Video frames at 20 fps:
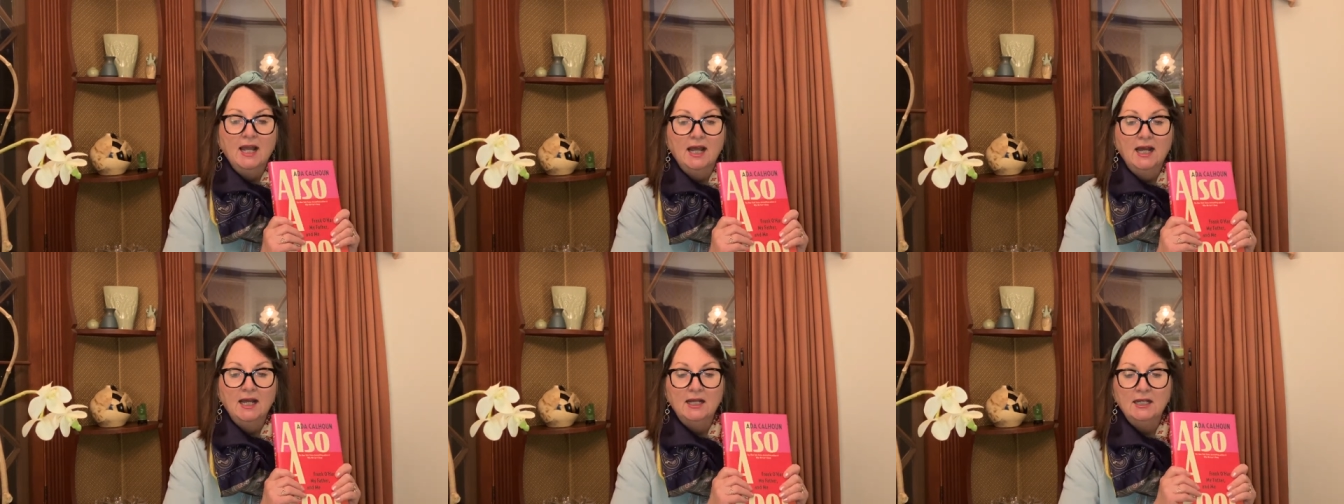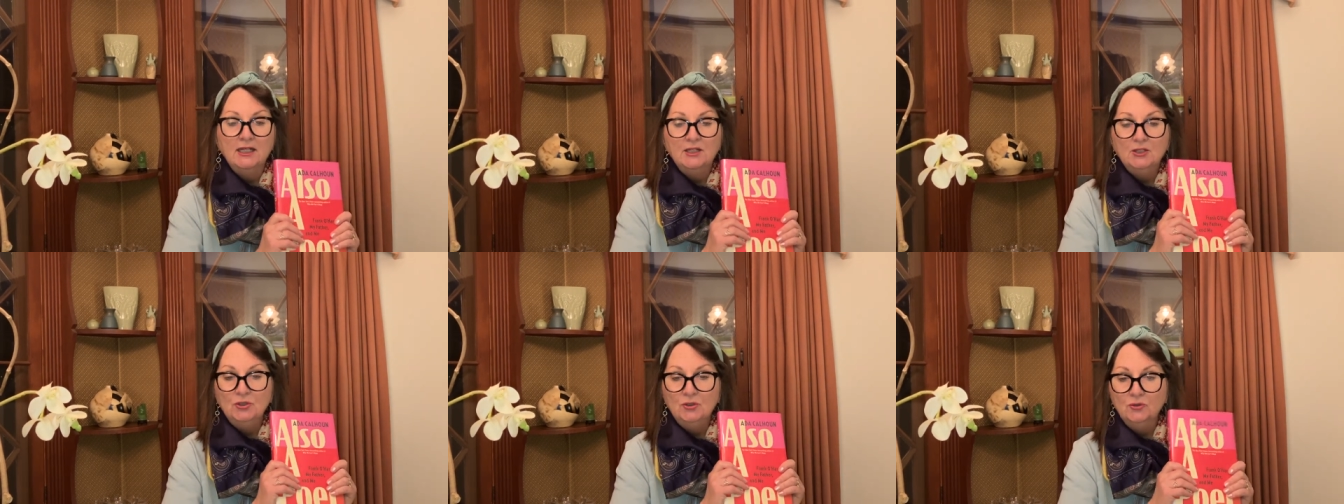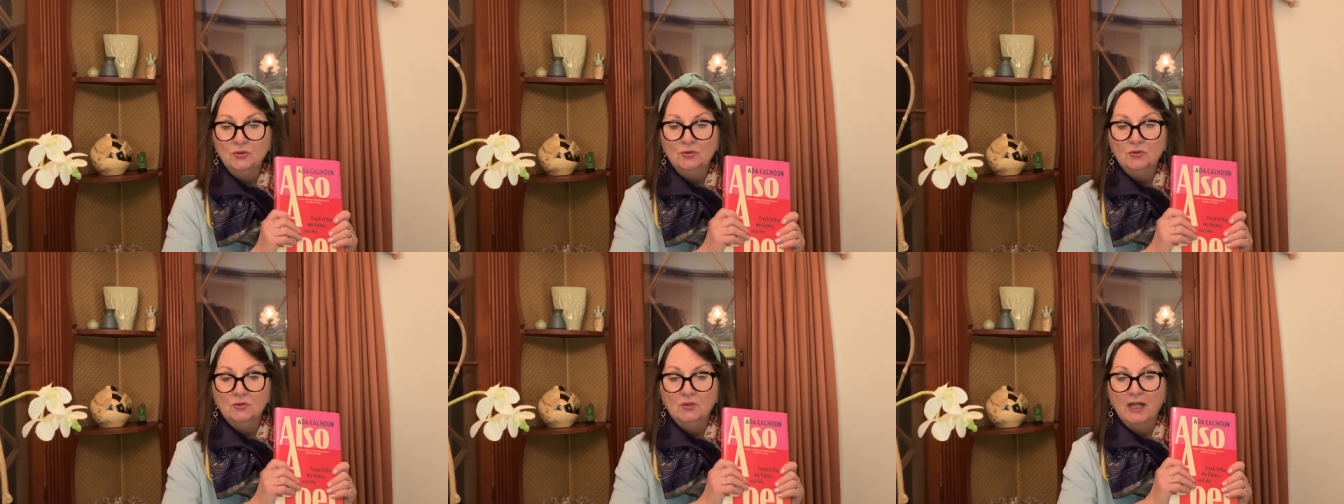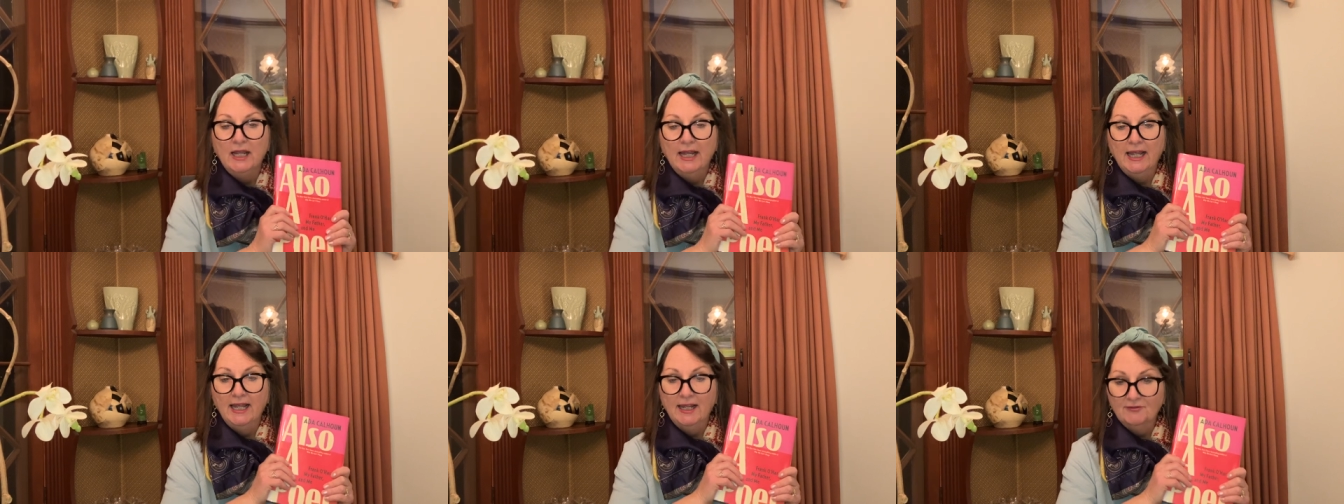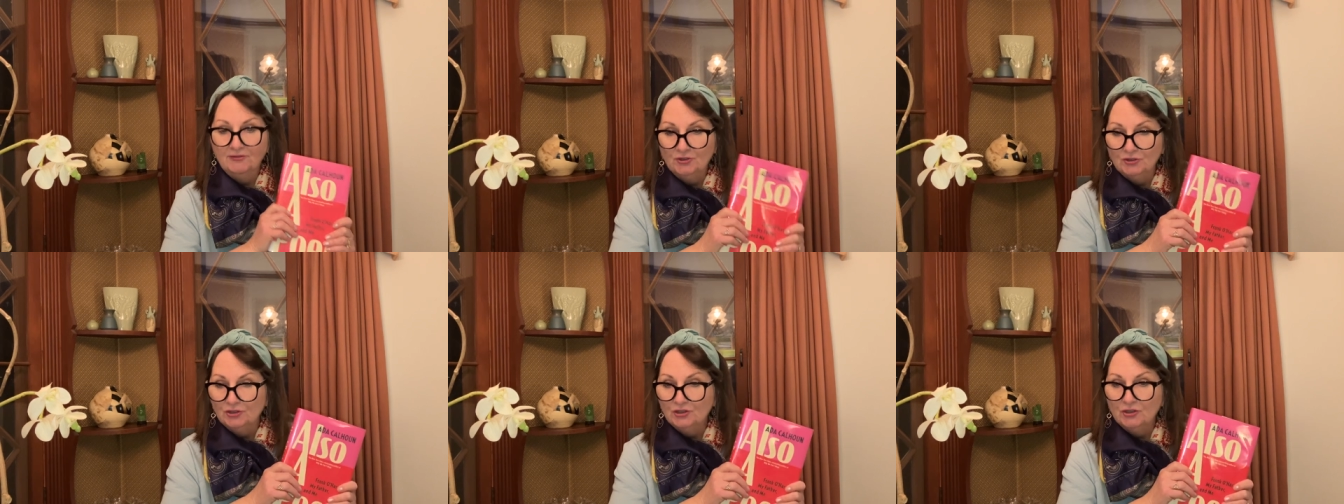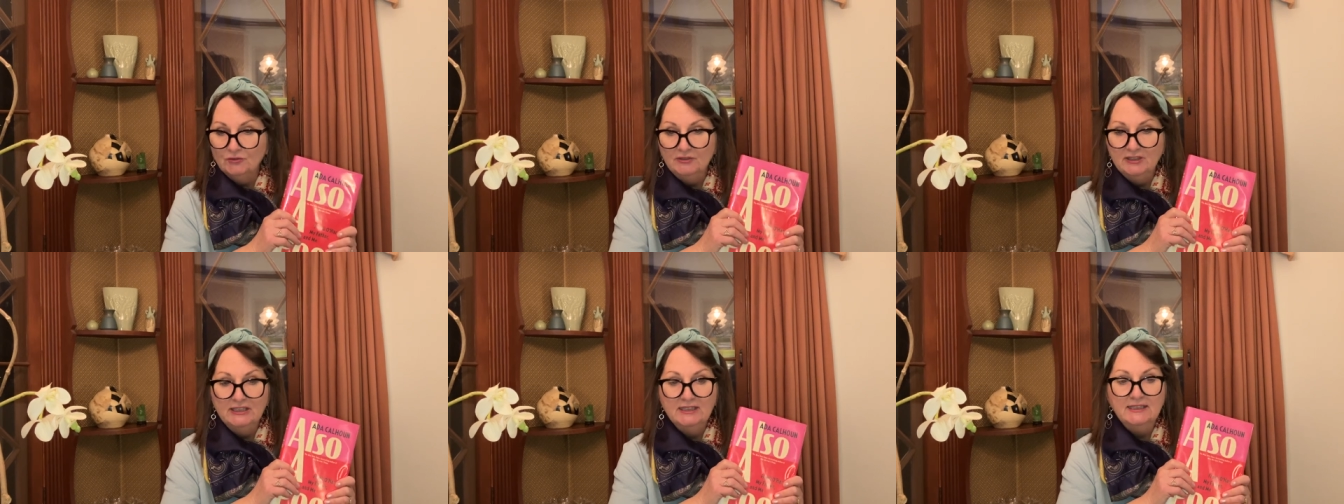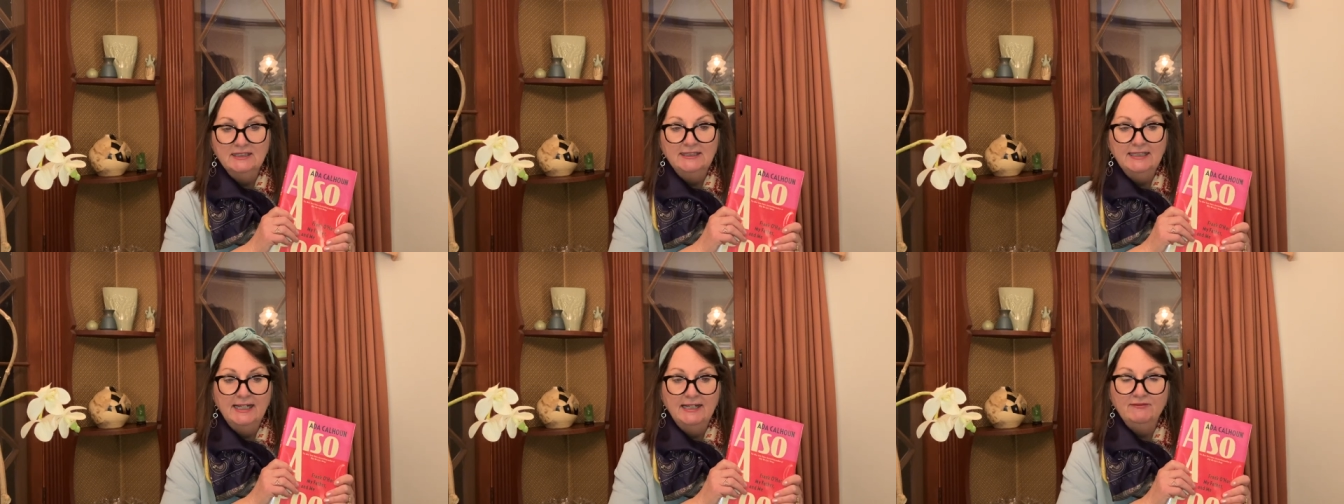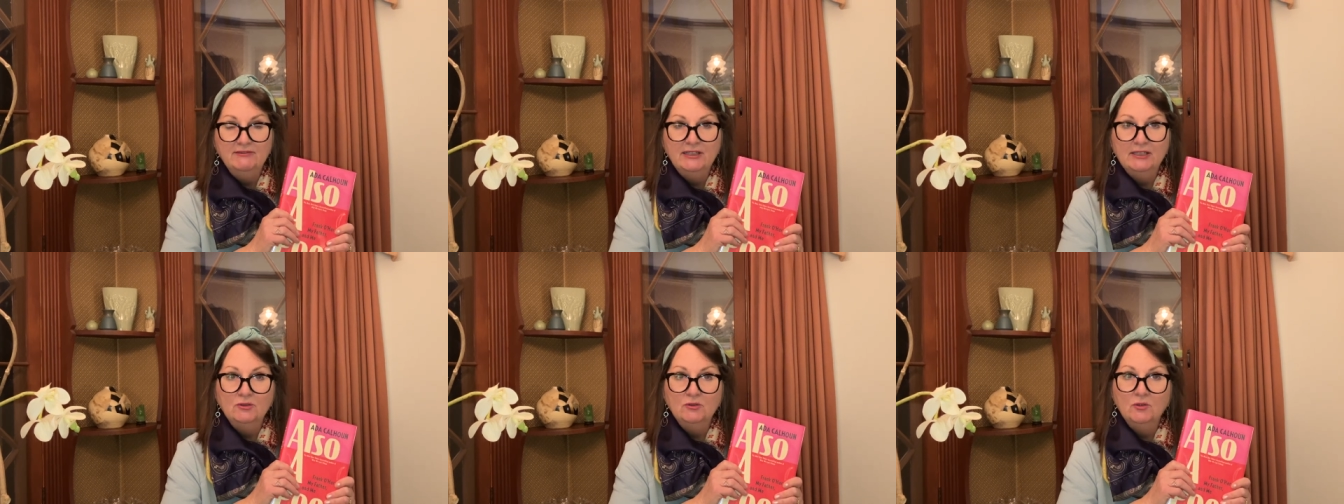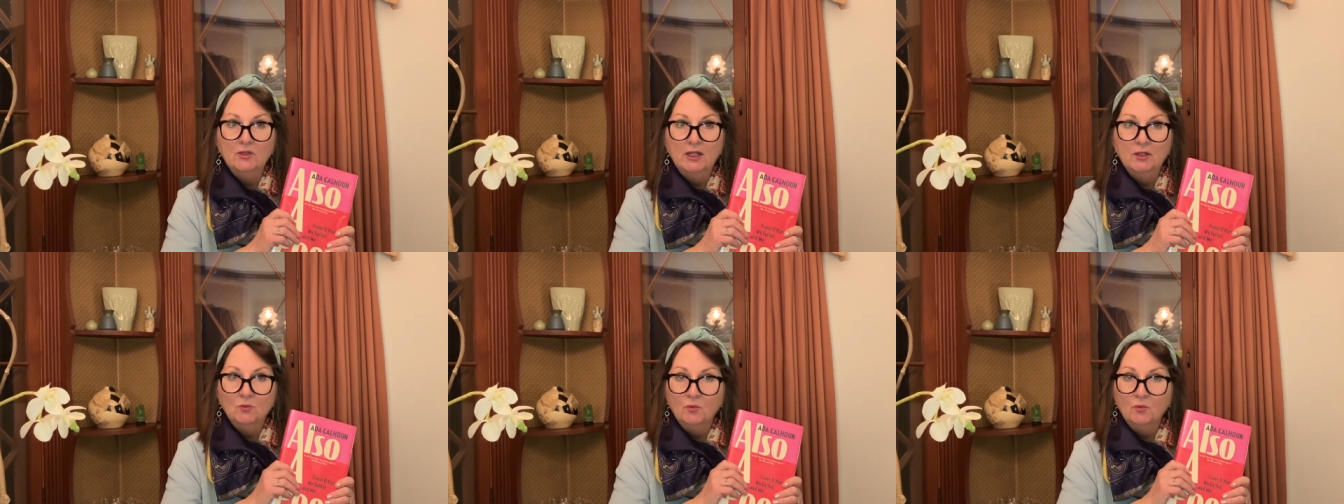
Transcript: uh, who, after serving in the Navy,